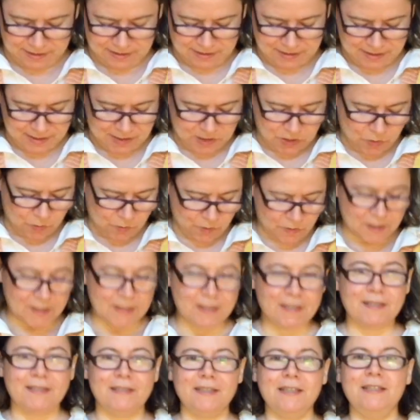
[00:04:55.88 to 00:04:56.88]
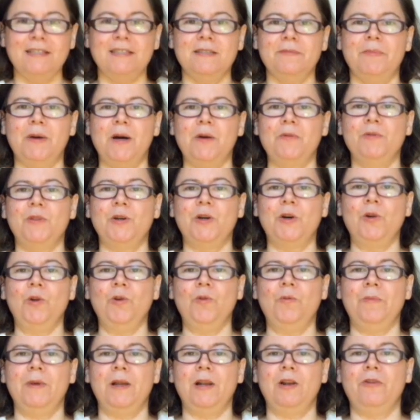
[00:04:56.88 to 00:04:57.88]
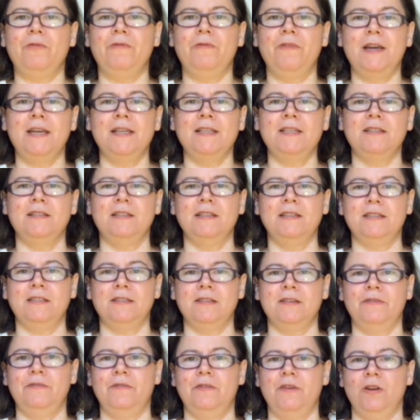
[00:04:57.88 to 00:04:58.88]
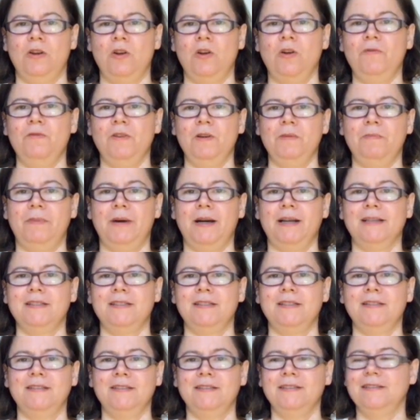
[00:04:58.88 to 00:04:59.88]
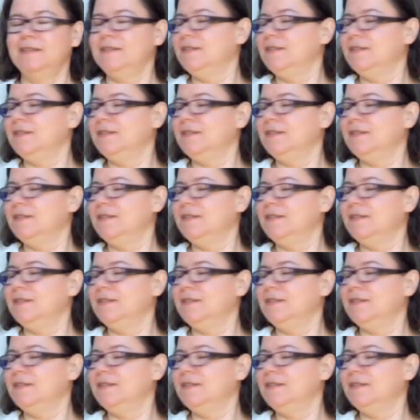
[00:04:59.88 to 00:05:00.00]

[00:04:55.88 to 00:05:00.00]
So this is it about the Clumelo vest. It's a lovely pattern.